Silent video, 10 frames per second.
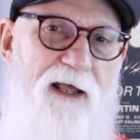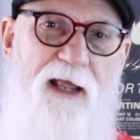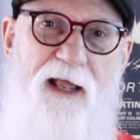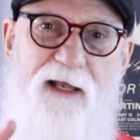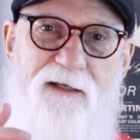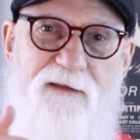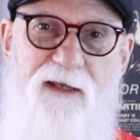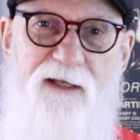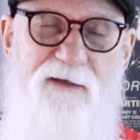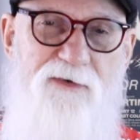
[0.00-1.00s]
and
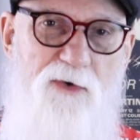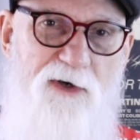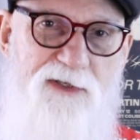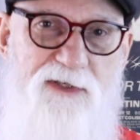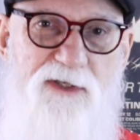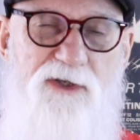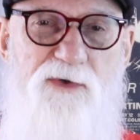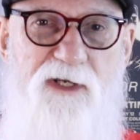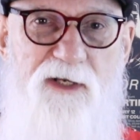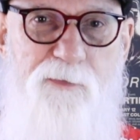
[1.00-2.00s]
then of course you
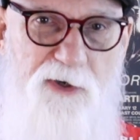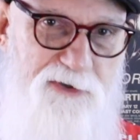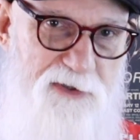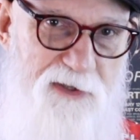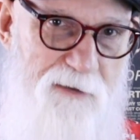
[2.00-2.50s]
can purchase